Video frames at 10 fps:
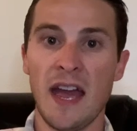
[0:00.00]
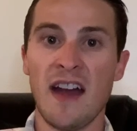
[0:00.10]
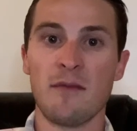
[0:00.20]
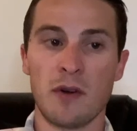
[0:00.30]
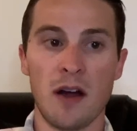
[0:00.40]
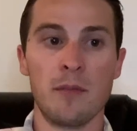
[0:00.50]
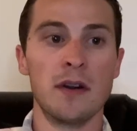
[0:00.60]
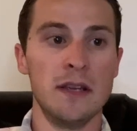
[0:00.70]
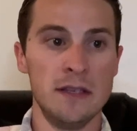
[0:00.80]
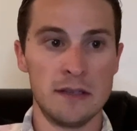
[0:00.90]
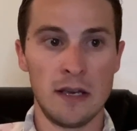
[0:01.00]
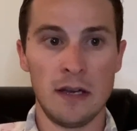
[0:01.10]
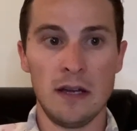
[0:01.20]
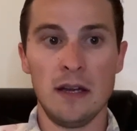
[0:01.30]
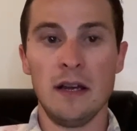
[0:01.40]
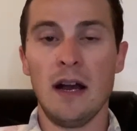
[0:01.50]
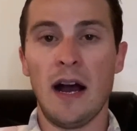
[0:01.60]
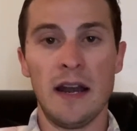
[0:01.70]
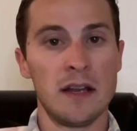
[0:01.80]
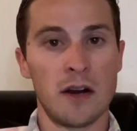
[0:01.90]
have properties,
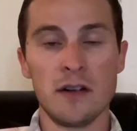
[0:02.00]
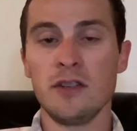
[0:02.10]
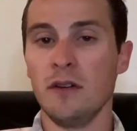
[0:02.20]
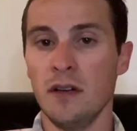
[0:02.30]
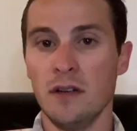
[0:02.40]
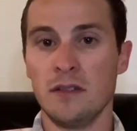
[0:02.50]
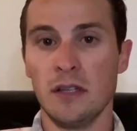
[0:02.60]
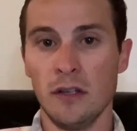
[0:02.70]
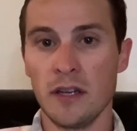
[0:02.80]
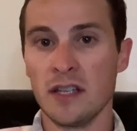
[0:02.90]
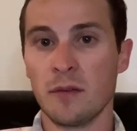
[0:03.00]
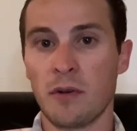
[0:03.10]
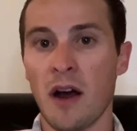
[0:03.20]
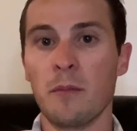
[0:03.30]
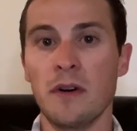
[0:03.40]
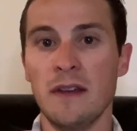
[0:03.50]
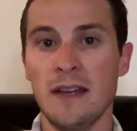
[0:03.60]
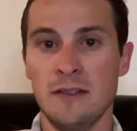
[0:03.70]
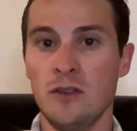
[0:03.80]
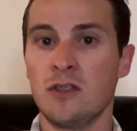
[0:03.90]
I'd encourage you to look at the property
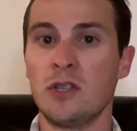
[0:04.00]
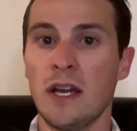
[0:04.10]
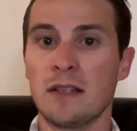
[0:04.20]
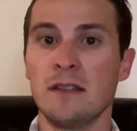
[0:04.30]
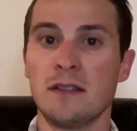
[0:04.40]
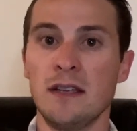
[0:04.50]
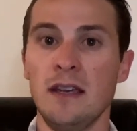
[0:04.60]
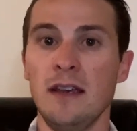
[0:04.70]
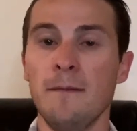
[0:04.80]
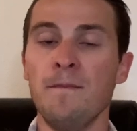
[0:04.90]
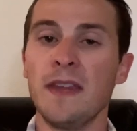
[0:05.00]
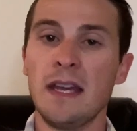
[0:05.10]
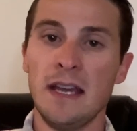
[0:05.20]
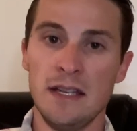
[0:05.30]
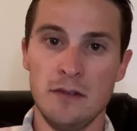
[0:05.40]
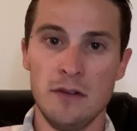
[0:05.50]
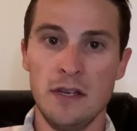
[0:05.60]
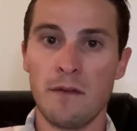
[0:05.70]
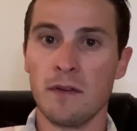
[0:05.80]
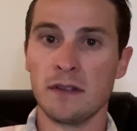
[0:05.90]
and just check to see, is there
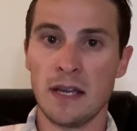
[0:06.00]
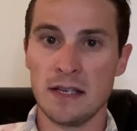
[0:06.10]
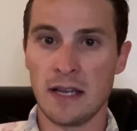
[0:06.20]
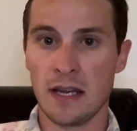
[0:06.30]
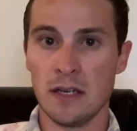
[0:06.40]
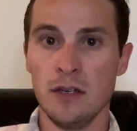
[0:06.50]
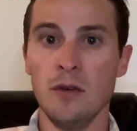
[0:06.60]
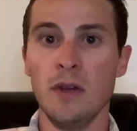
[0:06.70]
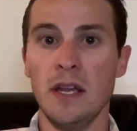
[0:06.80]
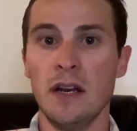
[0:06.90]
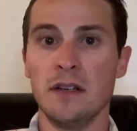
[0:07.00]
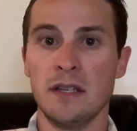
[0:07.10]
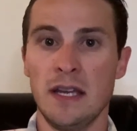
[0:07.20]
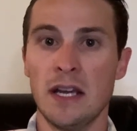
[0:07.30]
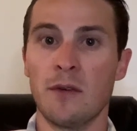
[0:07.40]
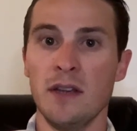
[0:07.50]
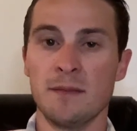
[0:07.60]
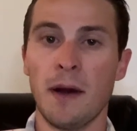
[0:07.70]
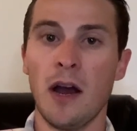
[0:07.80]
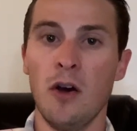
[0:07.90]
different things I can do here to
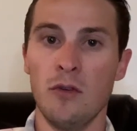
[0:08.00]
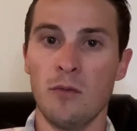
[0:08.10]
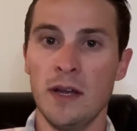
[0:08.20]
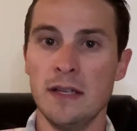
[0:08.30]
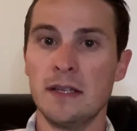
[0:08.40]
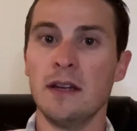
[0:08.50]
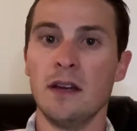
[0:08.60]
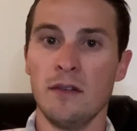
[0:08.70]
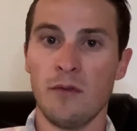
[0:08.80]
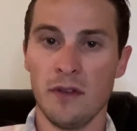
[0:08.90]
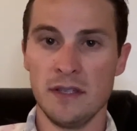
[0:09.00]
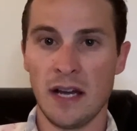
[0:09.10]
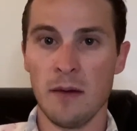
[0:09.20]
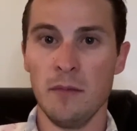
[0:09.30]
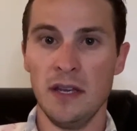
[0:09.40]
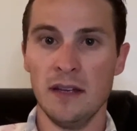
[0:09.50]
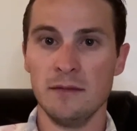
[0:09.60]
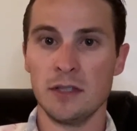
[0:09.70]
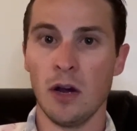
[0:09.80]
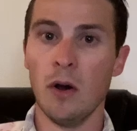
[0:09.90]
increase my own rent for the time being.
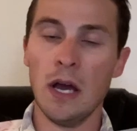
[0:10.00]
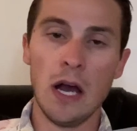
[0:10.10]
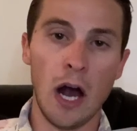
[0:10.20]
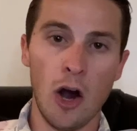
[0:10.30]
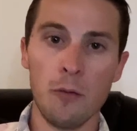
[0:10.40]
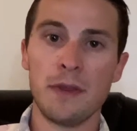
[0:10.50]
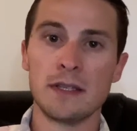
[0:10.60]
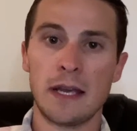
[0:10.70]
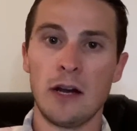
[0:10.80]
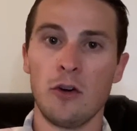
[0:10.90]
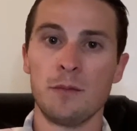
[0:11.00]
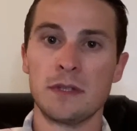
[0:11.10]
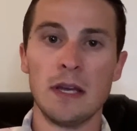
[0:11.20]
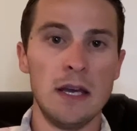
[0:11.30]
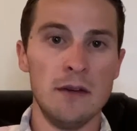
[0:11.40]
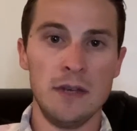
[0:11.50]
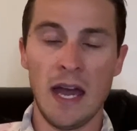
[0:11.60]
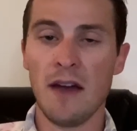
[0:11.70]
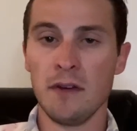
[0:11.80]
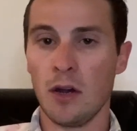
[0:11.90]
So I hope this helps. If you
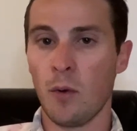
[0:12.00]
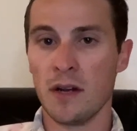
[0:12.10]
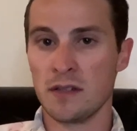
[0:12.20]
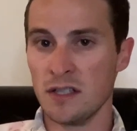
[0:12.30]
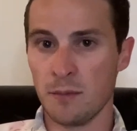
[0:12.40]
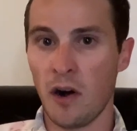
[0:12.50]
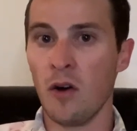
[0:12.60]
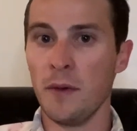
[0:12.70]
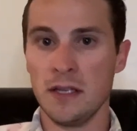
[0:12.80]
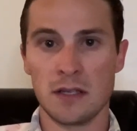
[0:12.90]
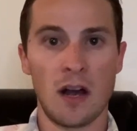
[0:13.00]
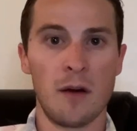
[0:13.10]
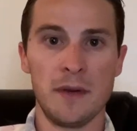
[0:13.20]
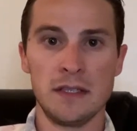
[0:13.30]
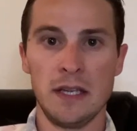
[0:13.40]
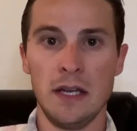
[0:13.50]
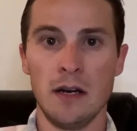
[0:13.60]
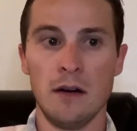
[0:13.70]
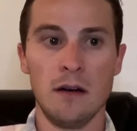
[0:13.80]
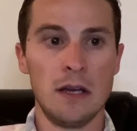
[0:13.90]
have any questions, by all means, comment
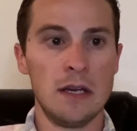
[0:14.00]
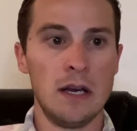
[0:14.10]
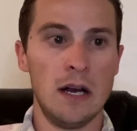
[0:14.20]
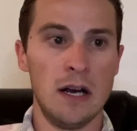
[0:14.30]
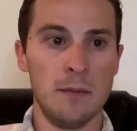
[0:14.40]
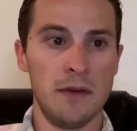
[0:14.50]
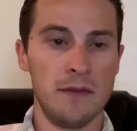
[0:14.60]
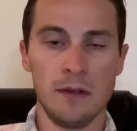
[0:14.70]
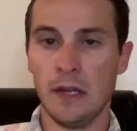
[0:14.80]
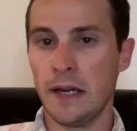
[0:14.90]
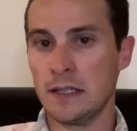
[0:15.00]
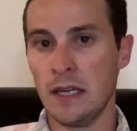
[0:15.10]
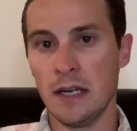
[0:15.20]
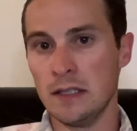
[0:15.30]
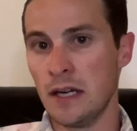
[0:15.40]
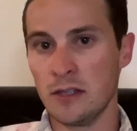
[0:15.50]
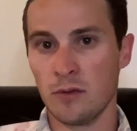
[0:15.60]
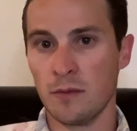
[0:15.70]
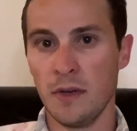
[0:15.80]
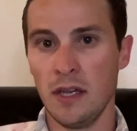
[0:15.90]
here. If you'd like to get in touch
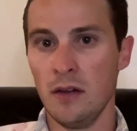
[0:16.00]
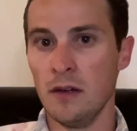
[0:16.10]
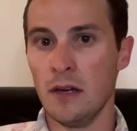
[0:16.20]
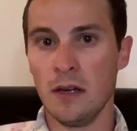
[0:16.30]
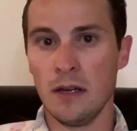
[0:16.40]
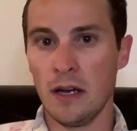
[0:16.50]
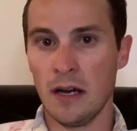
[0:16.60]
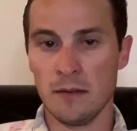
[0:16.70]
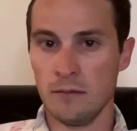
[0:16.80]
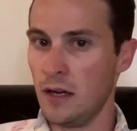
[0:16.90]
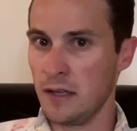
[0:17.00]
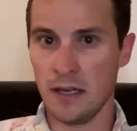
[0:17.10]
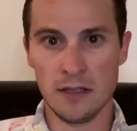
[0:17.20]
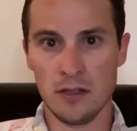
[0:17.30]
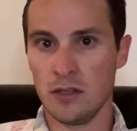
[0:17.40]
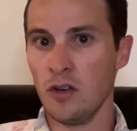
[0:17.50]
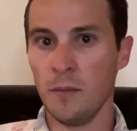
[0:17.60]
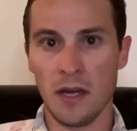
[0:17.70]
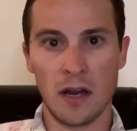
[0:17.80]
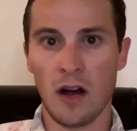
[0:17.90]
with me, again, just shoot
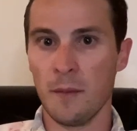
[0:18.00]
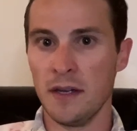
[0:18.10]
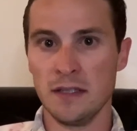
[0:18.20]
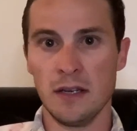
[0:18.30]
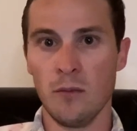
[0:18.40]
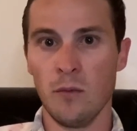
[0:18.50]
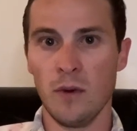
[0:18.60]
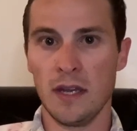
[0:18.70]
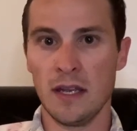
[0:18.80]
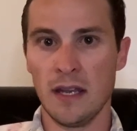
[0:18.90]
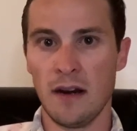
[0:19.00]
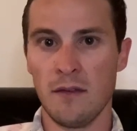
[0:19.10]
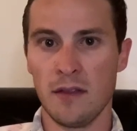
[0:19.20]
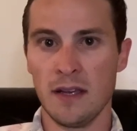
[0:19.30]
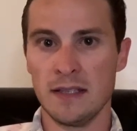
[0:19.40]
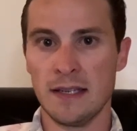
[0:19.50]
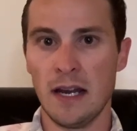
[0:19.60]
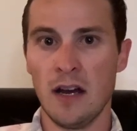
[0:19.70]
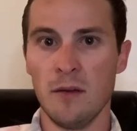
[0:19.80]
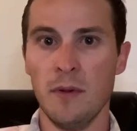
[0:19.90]
me a comment and we can get everything
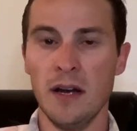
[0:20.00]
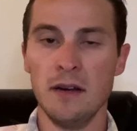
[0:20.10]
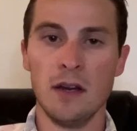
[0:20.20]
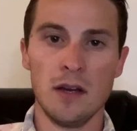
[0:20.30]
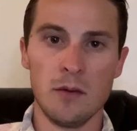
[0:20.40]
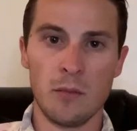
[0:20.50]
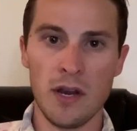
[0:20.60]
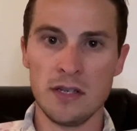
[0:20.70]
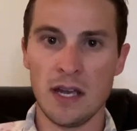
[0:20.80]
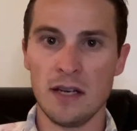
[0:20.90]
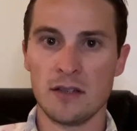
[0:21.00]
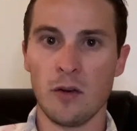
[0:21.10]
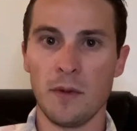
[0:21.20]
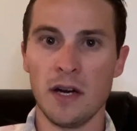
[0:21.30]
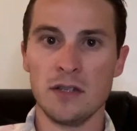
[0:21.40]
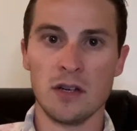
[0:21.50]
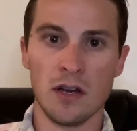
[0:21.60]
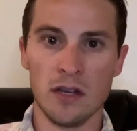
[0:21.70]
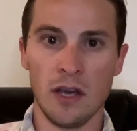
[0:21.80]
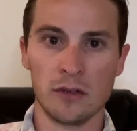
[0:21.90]
set up. But appreciate it so much.
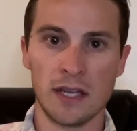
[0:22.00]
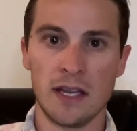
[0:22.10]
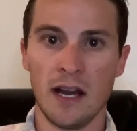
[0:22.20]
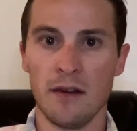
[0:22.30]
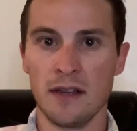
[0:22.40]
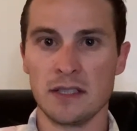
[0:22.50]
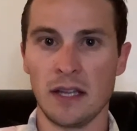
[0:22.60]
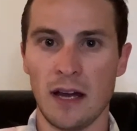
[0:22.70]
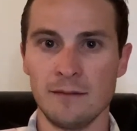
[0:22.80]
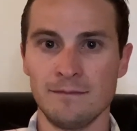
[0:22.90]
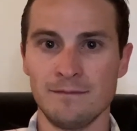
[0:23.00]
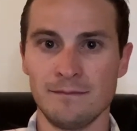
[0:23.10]
Y'all take care. Thanks a lot.